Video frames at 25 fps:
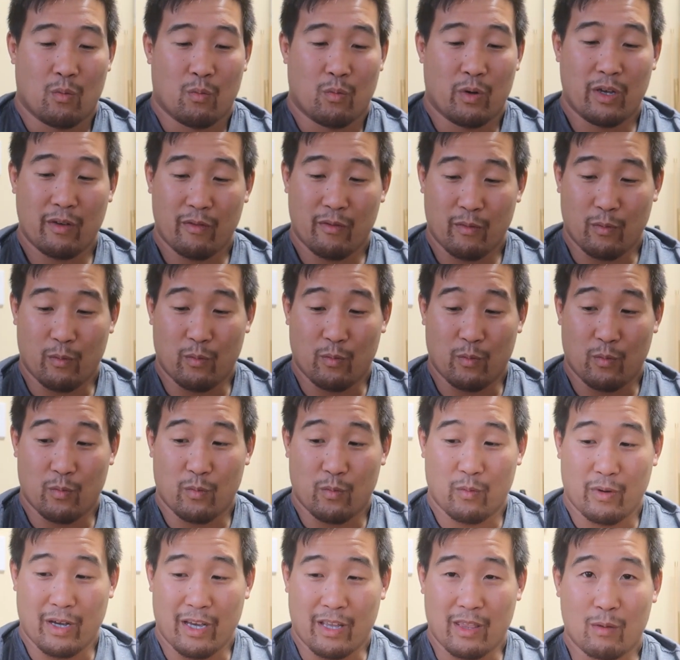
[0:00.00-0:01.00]
We've
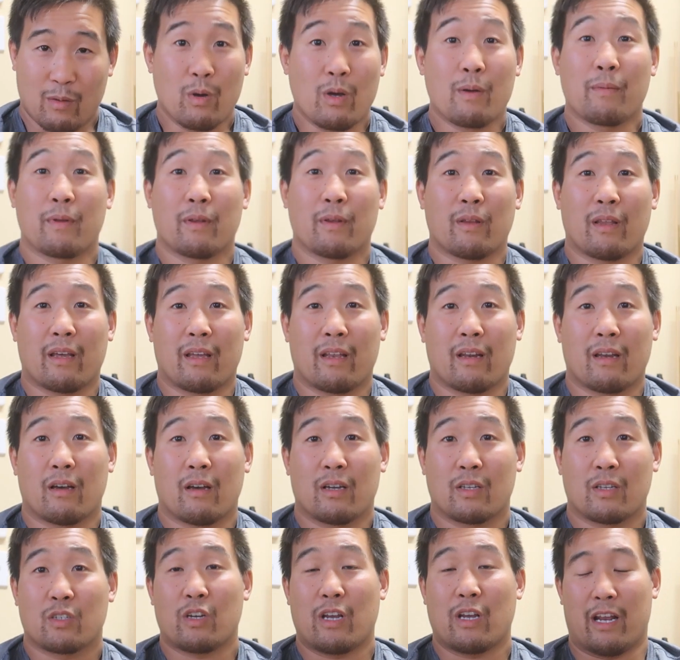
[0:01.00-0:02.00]
at the moment at
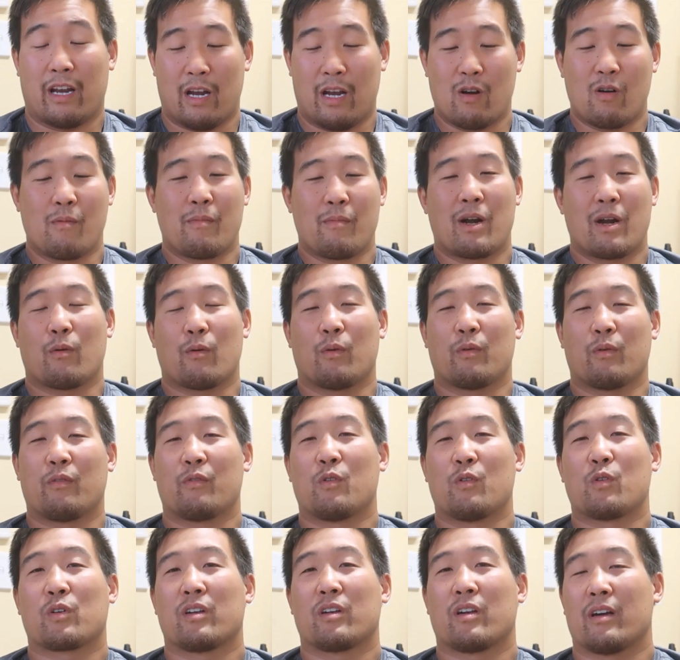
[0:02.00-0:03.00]
RMR we're
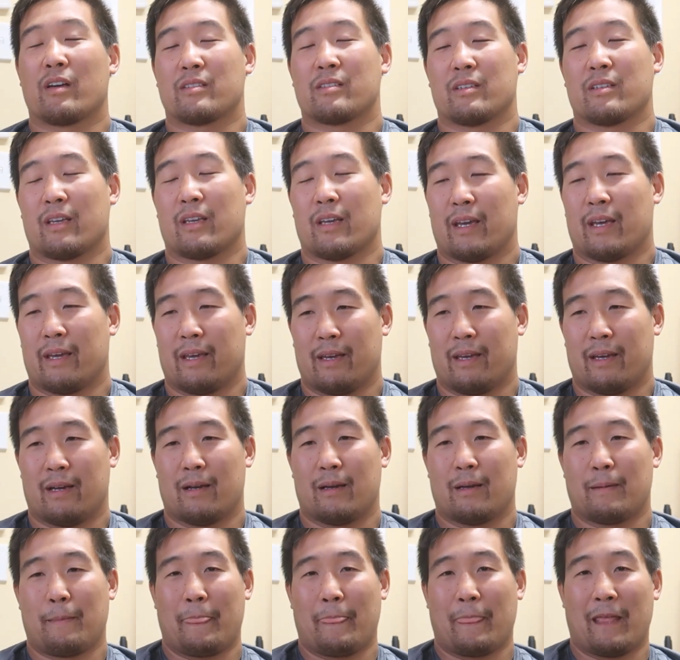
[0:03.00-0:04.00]
organising a
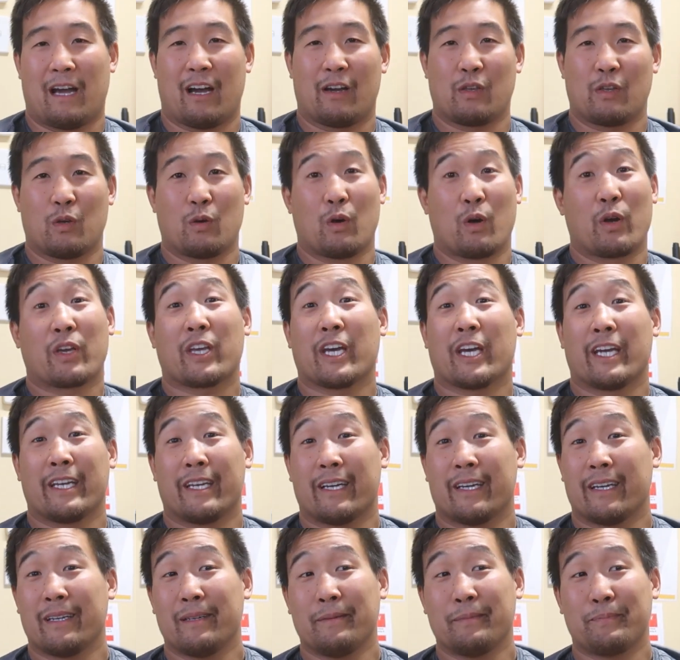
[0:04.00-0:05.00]
Are You OK
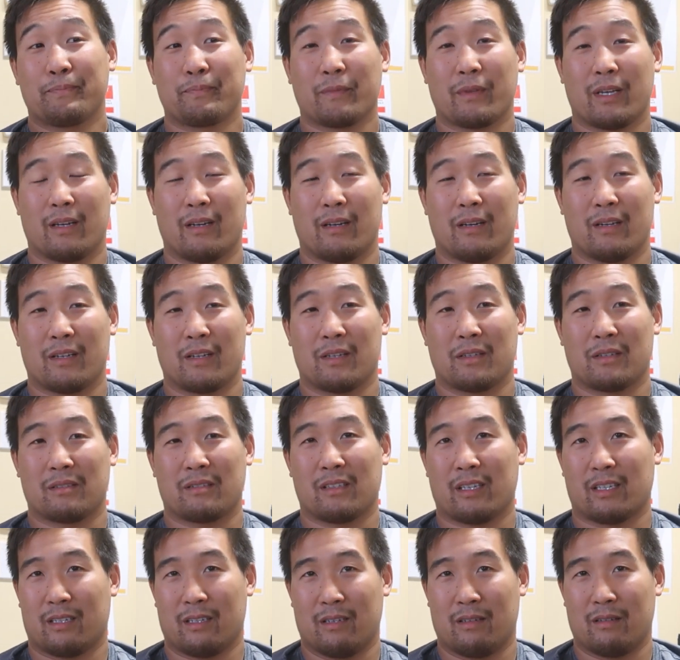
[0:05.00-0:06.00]
Day,
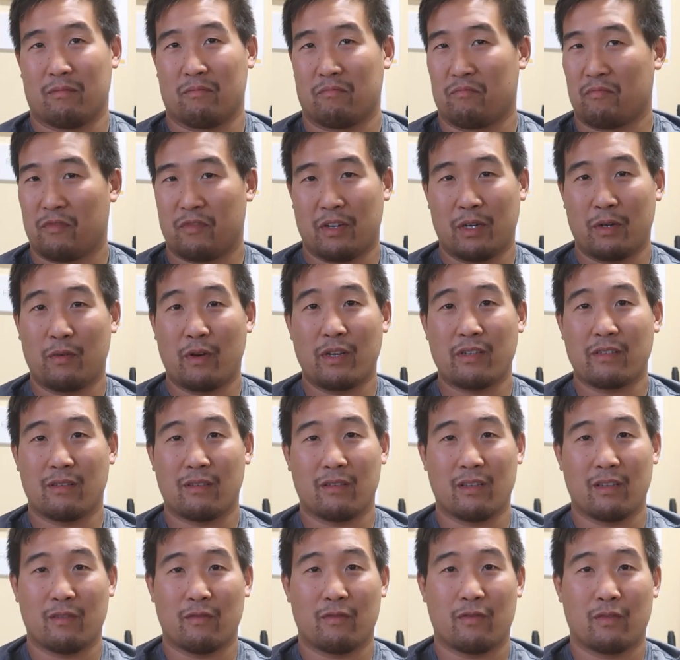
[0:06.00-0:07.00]
like a fundraising
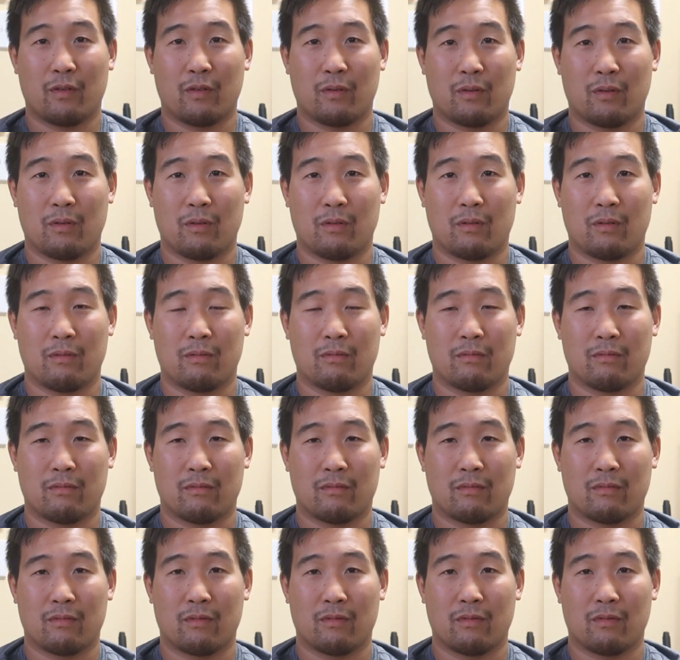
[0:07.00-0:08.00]
thing for
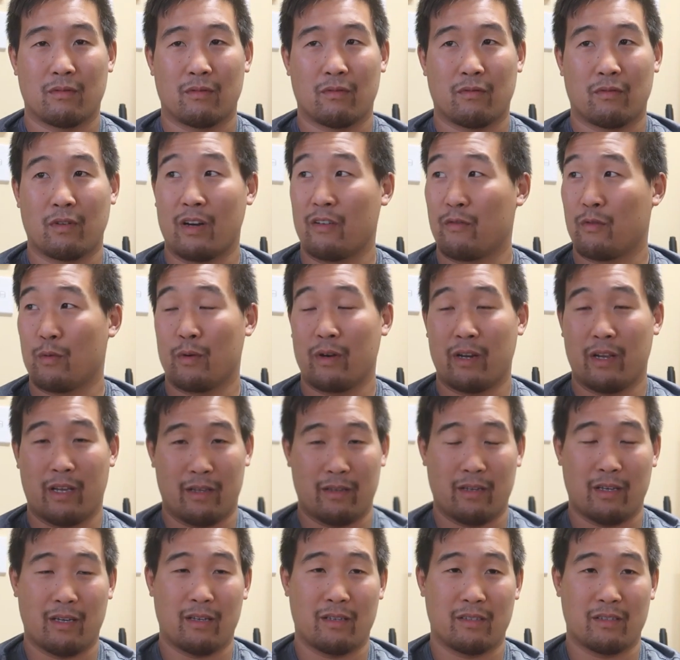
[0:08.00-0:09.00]
everyone
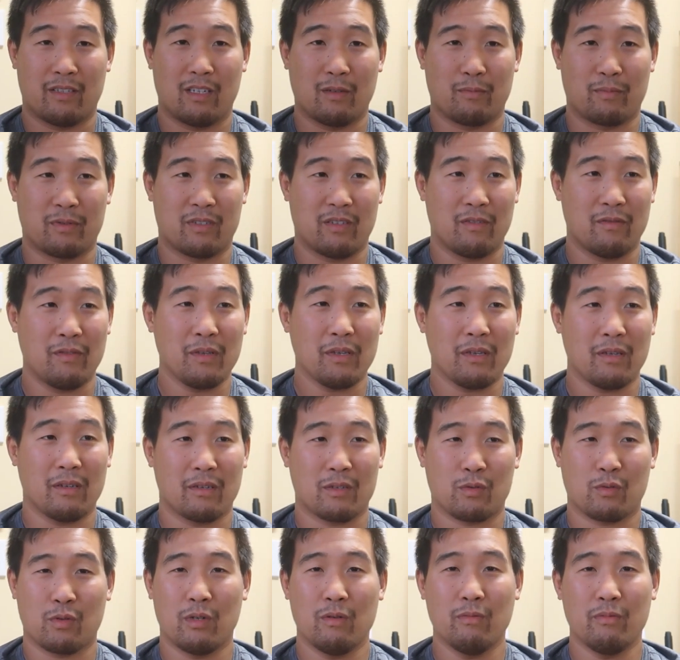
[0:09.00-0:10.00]
at City Pacific
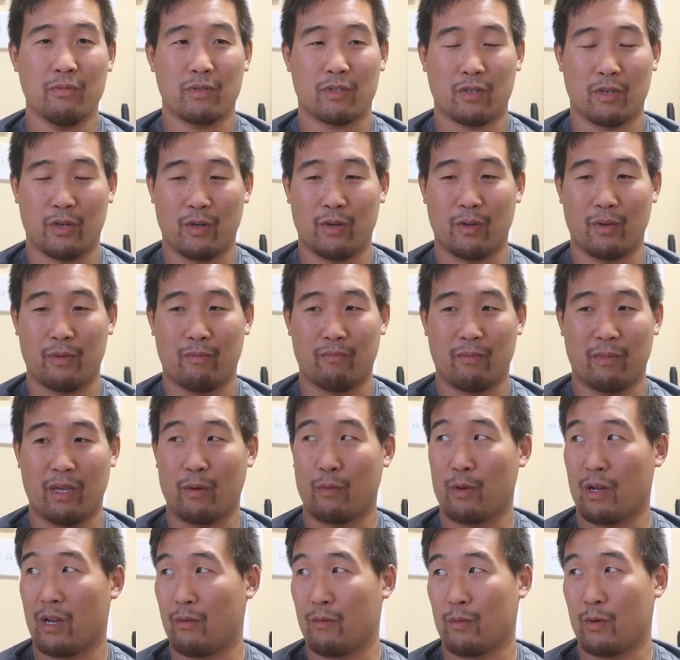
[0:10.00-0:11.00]
as well. So yeah,
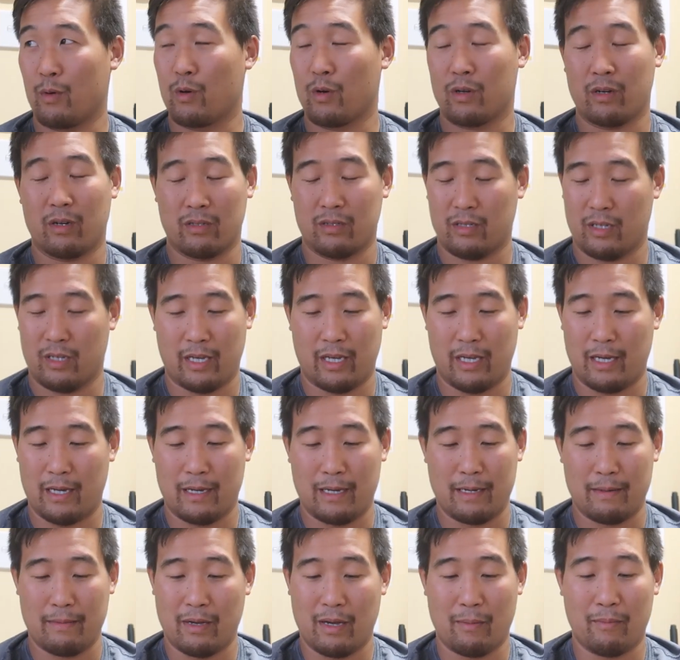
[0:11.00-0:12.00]
we're organising
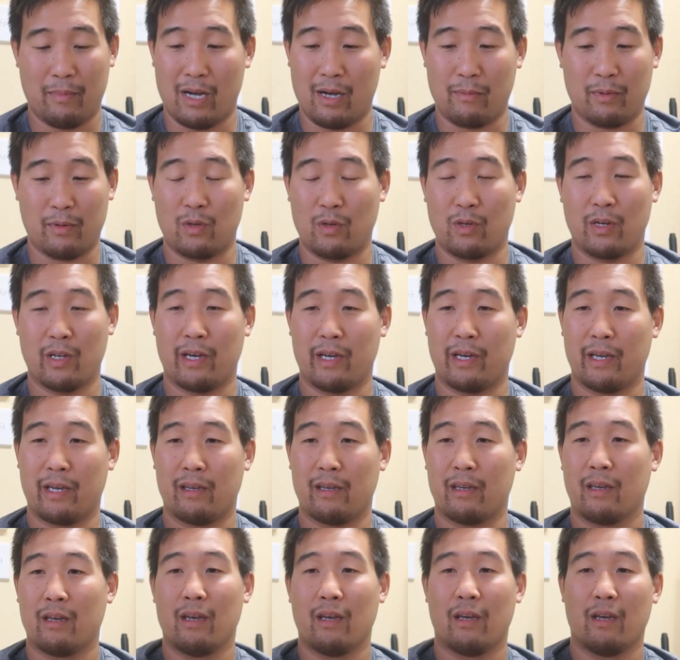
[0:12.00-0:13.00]
a barbecue
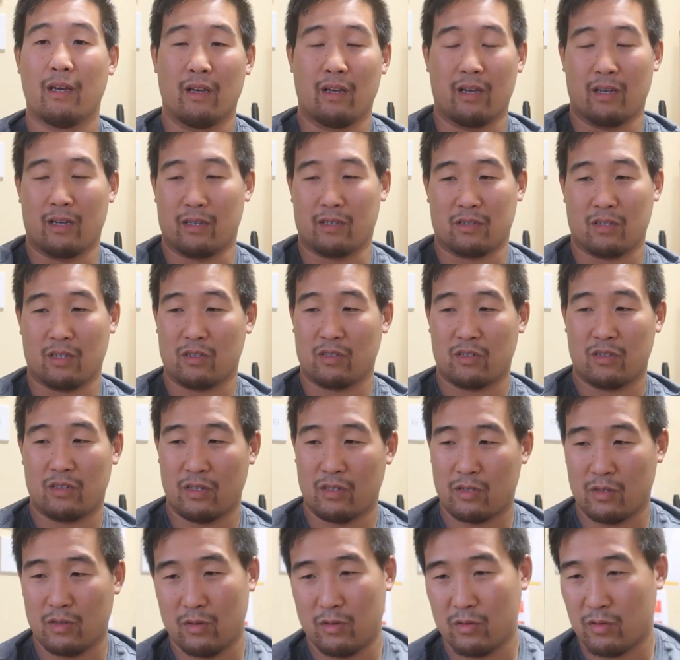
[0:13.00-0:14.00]
day, sausage
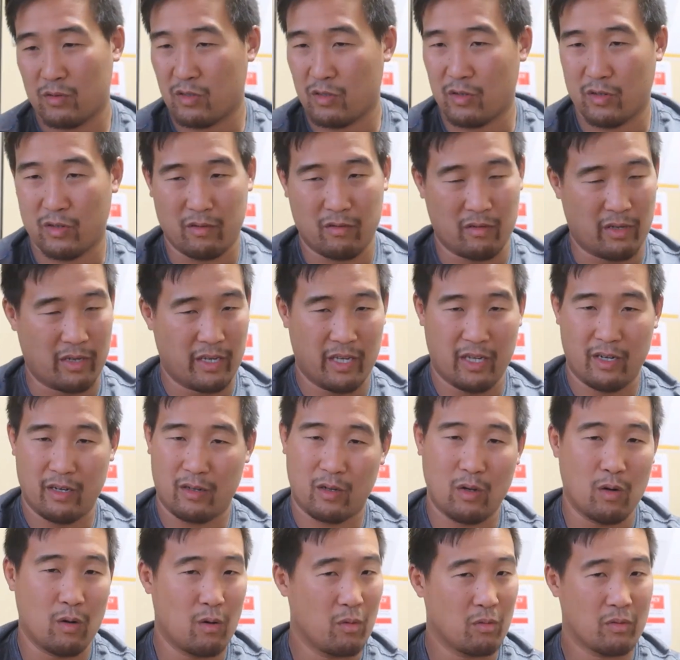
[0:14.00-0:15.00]
sizzle. So again, a
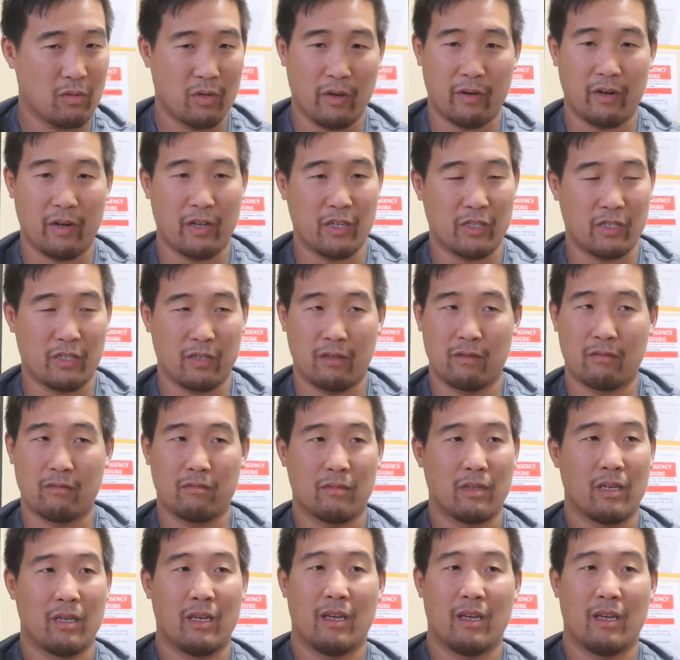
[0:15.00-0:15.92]
gold donation.